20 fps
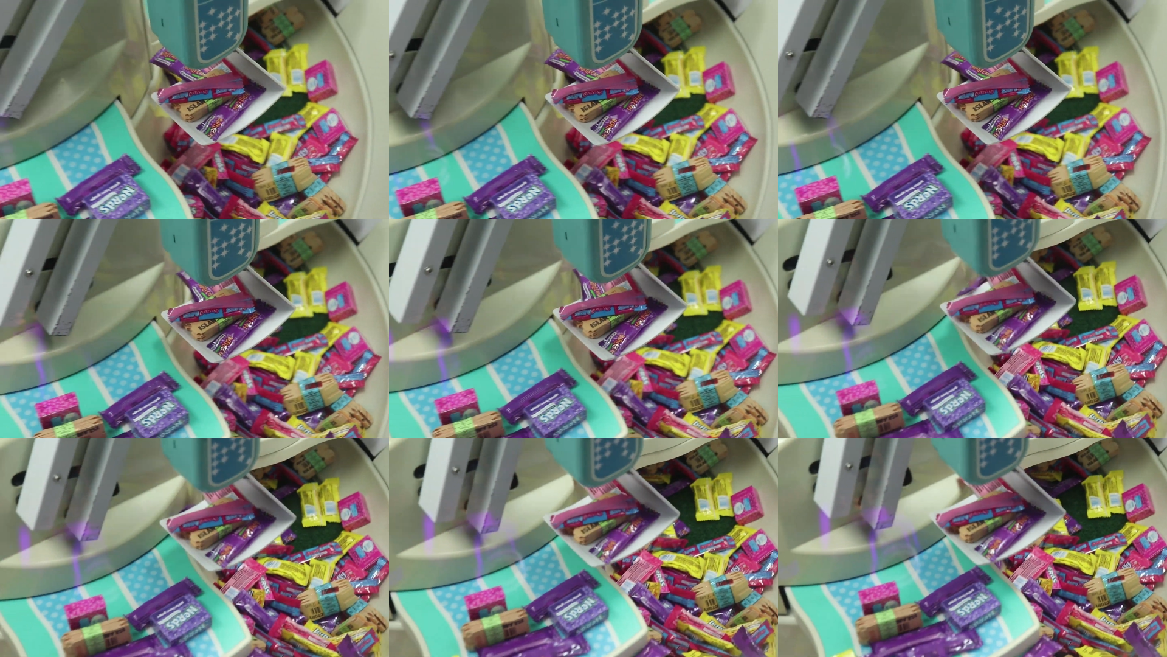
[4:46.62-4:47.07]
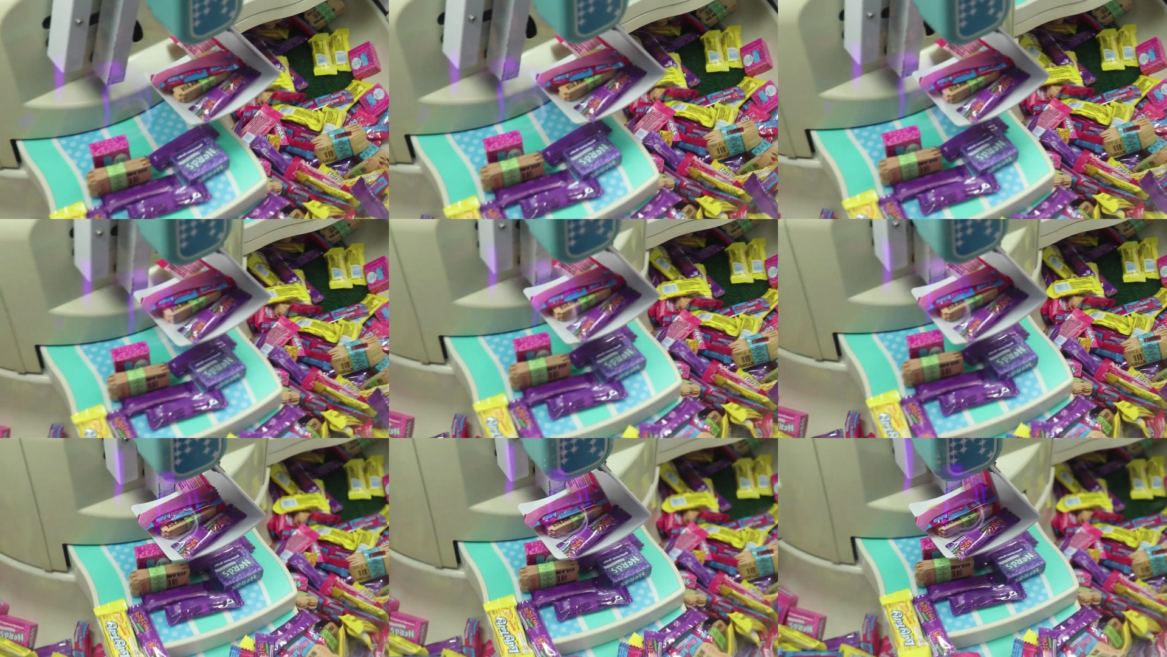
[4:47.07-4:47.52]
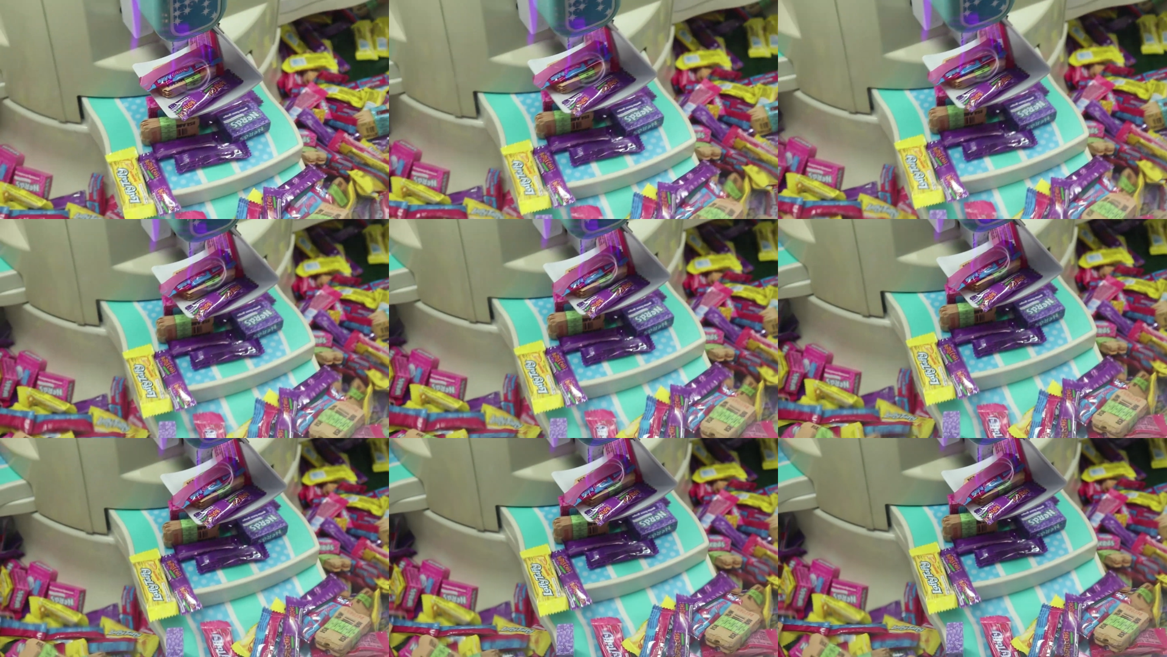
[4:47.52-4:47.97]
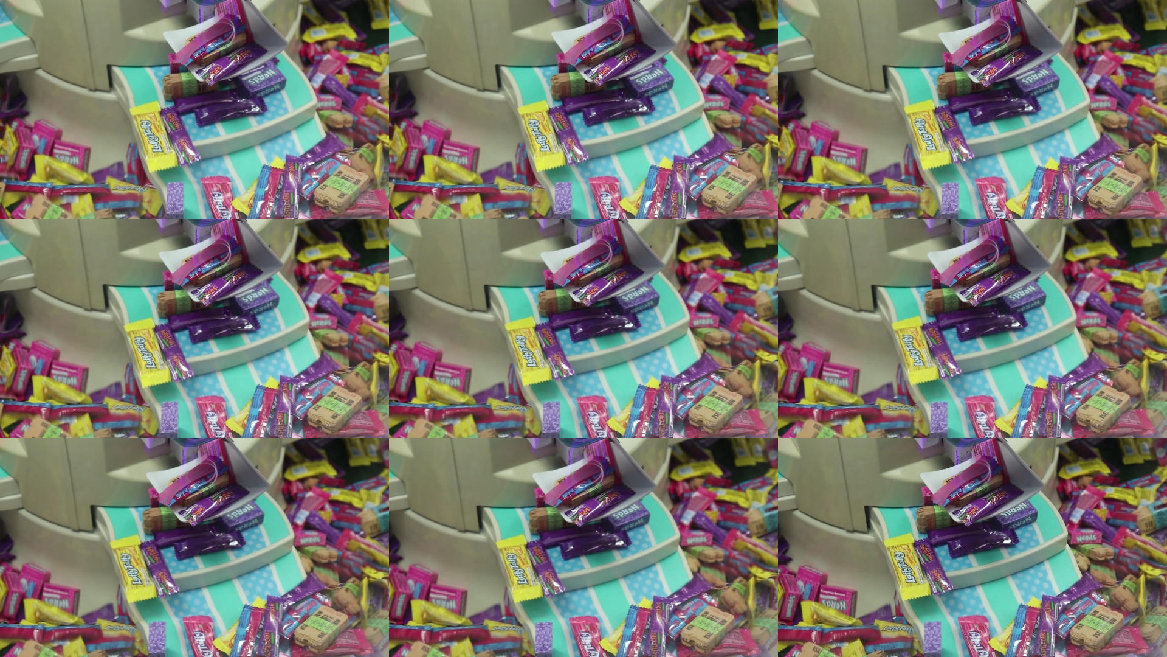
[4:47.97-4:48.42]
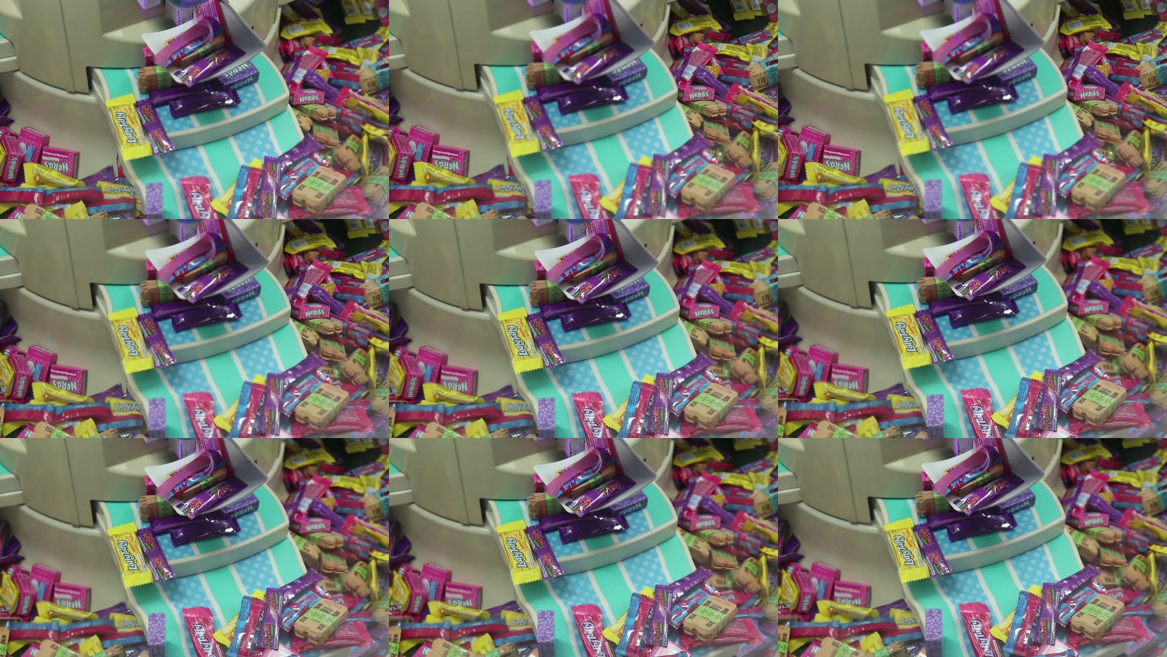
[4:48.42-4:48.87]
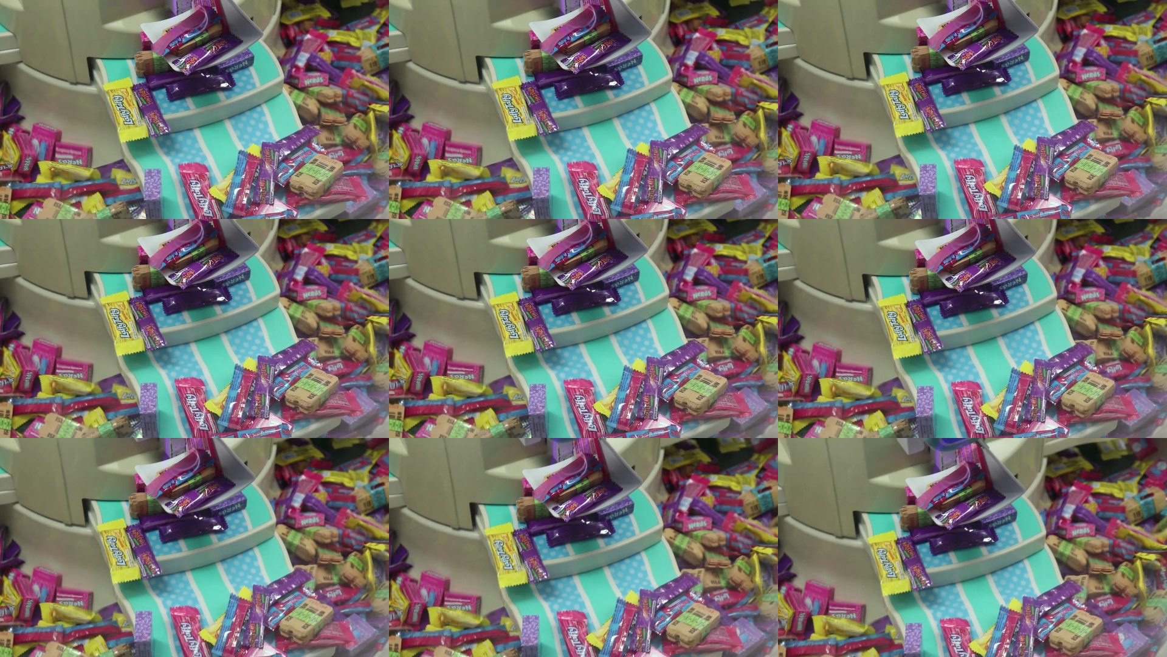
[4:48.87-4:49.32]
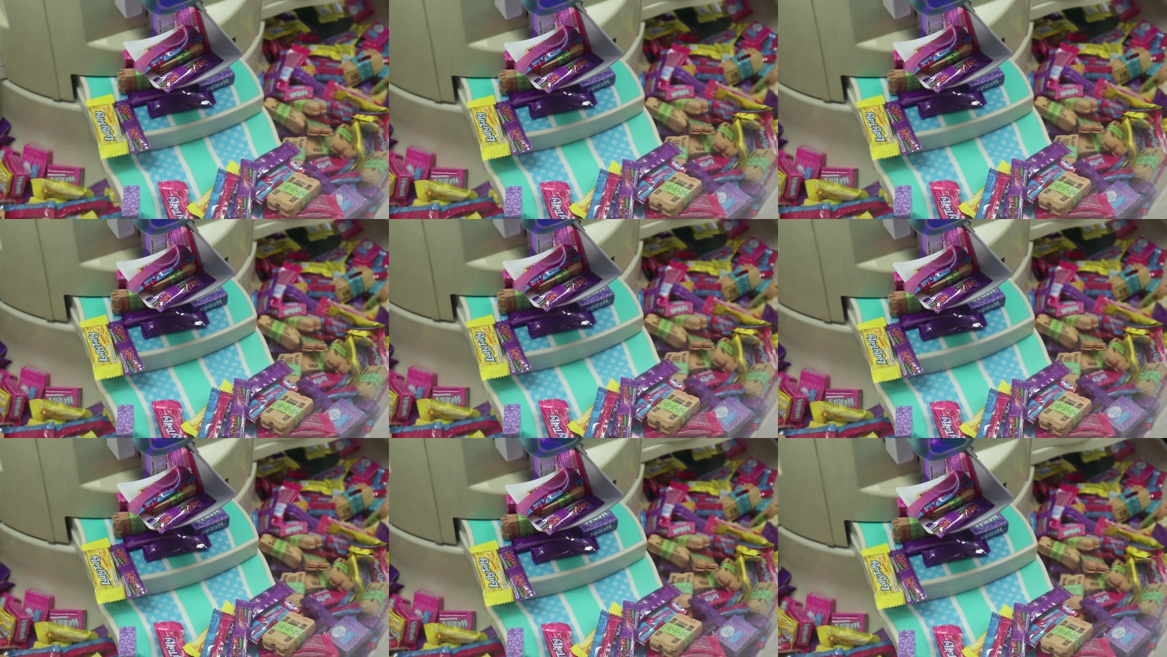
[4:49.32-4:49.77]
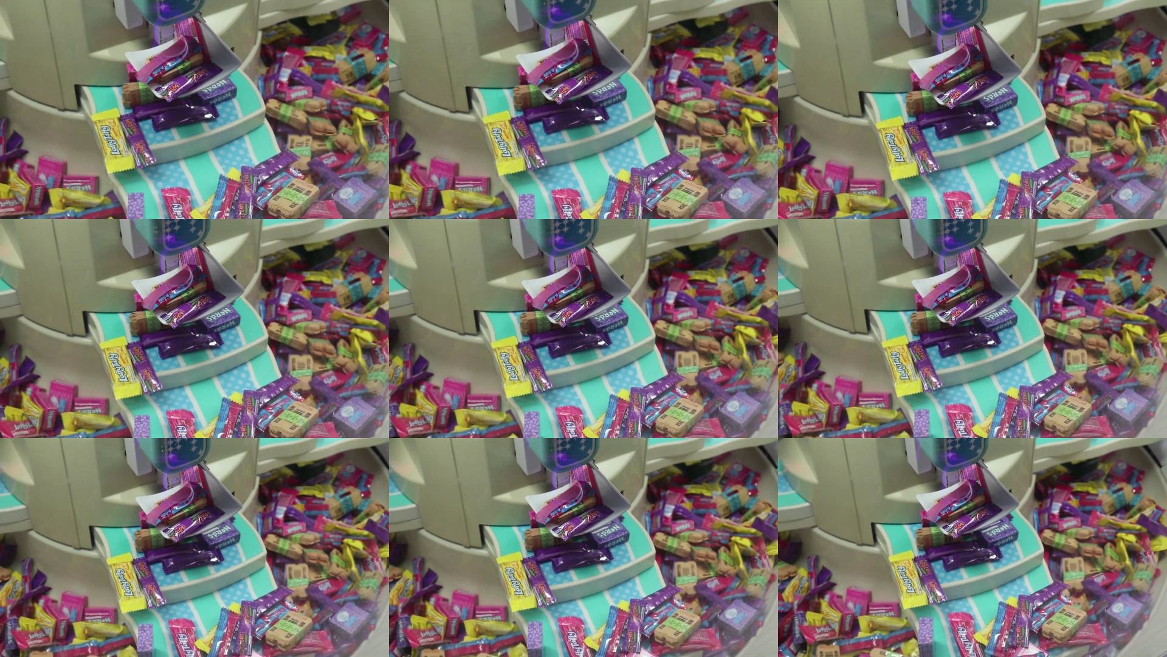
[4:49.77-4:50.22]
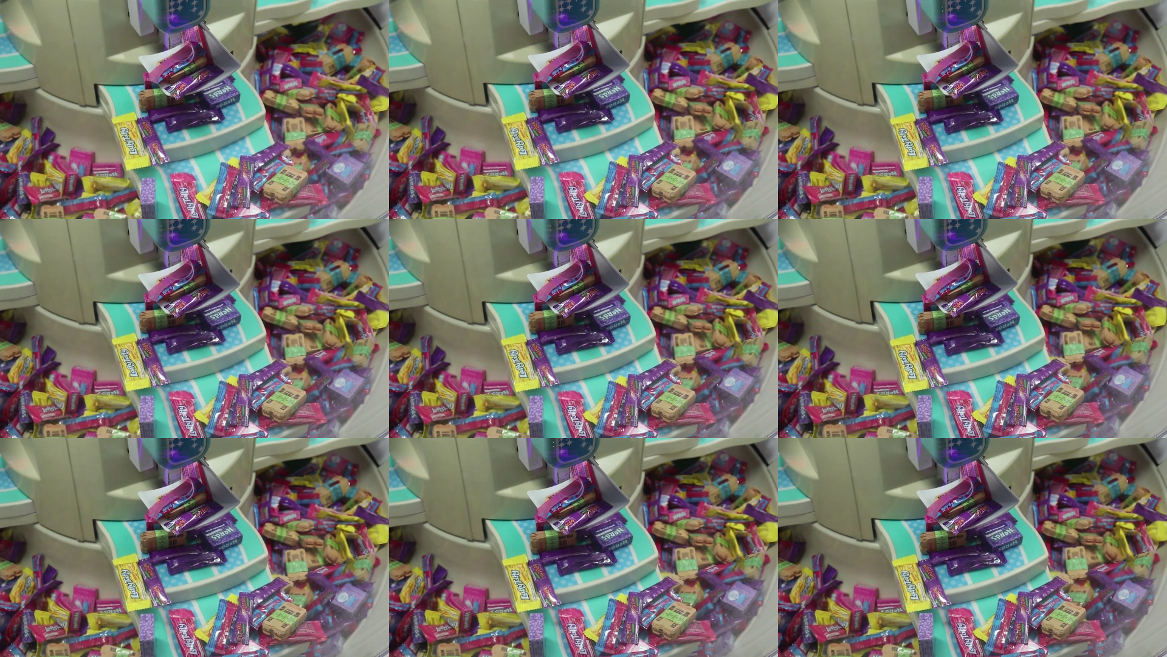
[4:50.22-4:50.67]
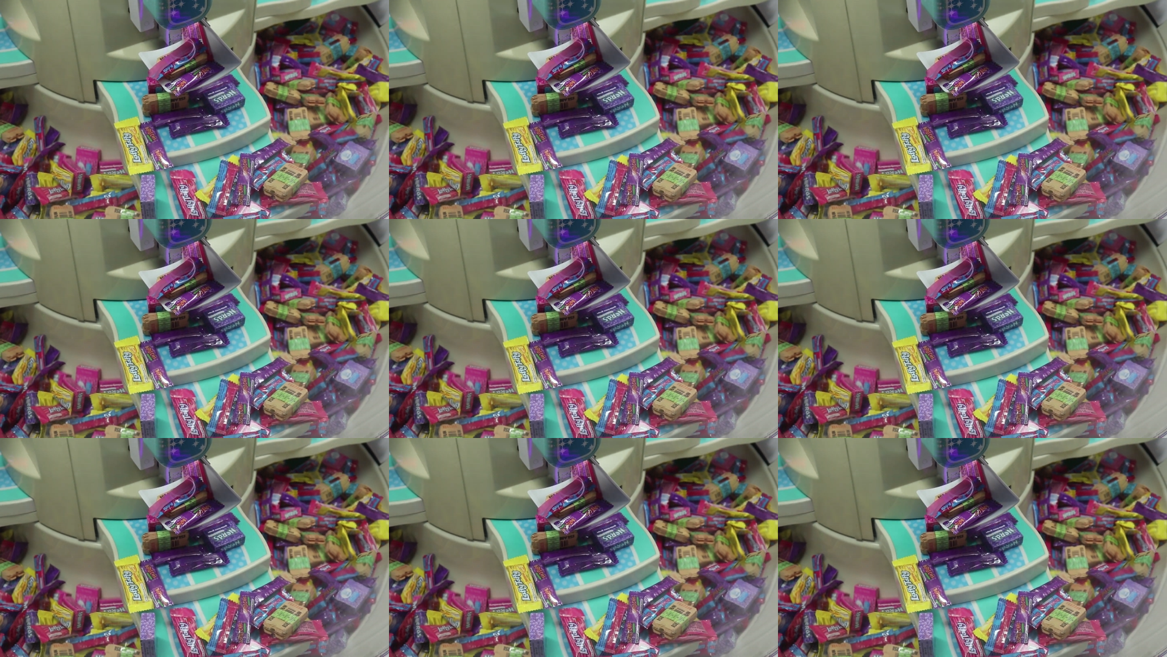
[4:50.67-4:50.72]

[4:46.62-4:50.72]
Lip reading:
Nobody's mouth can be seen.